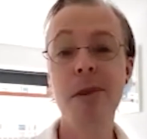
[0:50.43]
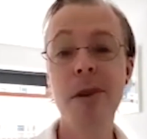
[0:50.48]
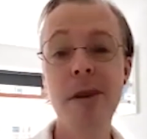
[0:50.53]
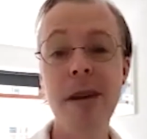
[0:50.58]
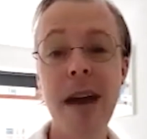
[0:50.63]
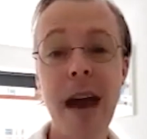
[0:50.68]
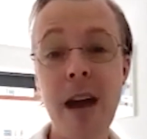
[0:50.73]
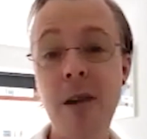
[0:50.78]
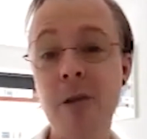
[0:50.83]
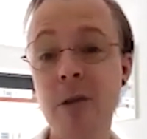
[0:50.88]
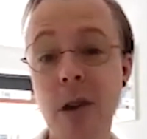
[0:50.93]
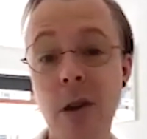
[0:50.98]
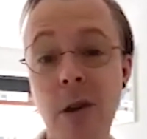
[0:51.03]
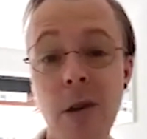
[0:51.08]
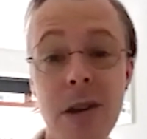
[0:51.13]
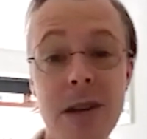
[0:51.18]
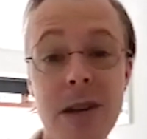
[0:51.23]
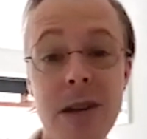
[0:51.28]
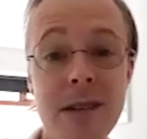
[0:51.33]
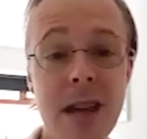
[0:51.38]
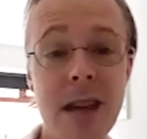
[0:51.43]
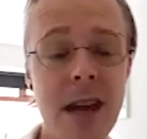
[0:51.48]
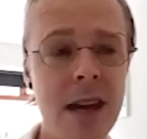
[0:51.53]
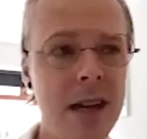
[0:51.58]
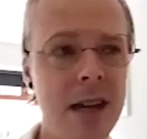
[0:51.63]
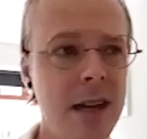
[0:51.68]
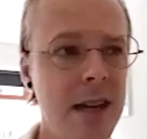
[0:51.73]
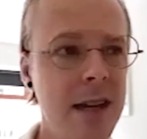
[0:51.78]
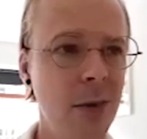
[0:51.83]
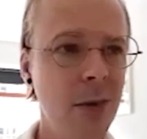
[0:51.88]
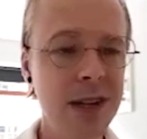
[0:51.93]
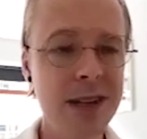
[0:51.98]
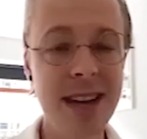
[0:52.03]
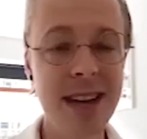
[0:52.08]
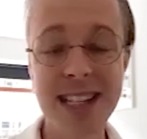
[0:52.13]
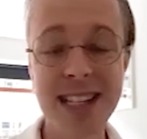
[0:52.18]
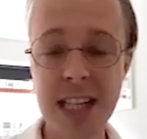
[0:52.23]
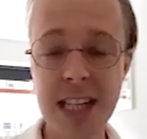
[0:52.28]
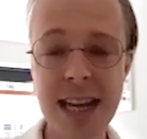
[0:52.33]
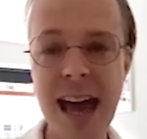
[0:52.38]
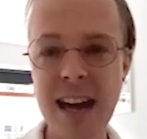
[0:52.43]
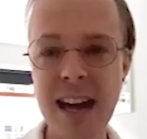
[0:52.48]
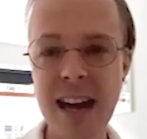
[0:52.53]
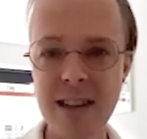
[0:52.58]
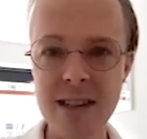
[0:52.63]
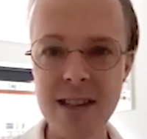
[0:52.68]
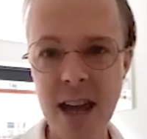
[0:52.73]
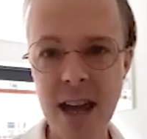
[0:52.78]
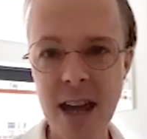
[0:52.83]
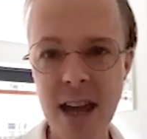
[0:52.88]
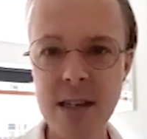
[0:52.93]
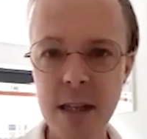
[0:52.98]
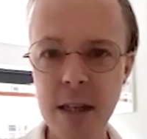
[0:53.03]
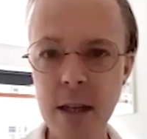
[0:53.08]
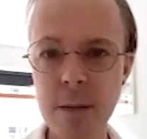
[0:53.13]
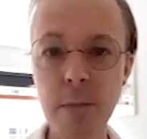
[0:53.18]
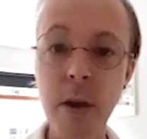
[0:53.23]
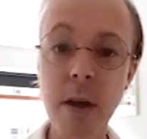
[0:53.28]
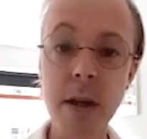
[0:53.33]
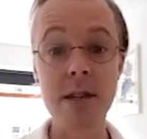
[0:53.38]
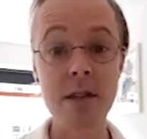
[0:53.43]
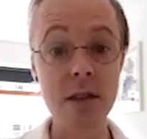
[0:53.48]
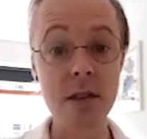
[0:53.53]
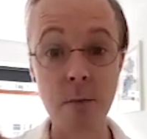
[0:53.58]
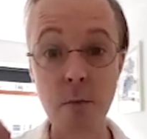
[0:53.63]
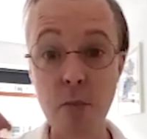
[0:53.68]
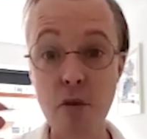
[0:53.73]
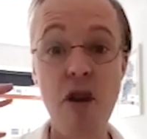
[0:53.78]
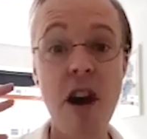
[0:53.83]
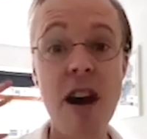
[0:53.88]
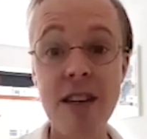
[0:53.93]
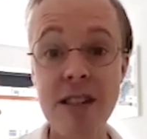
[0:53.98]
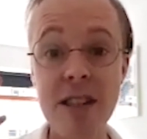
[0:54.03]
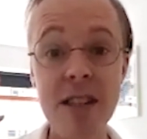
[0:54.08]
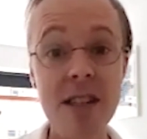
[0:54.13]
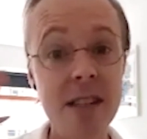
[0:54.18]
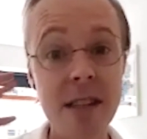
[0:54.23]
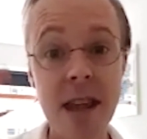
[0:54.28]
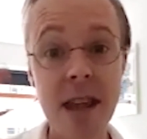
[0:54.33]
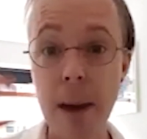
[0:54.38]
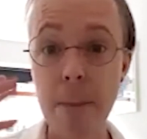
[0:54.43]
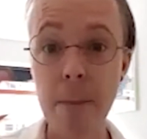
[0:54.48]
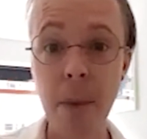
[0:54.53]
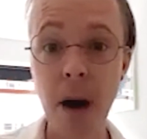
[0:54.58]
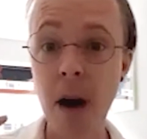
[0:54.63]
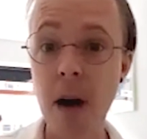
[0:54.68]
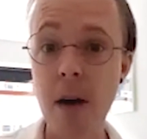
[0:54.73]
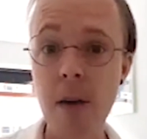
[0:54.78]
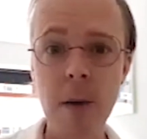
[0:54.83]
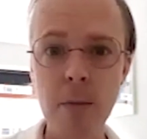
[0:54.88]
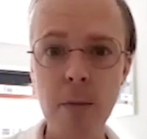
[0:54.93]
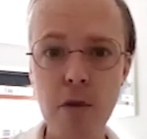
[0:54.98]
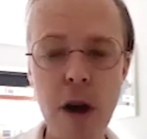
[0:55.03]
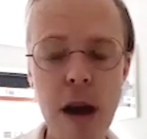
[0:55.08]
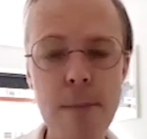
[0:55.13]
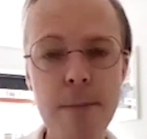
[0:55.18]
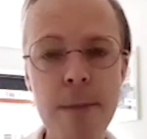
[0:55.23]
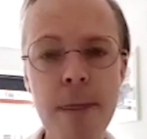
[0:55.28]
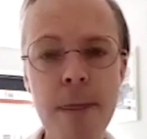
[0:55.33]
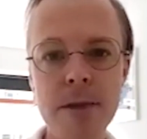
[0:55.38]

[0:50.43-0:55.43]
But alcohol is it's actually an anaesthetic, but it suppresses that part of the brain.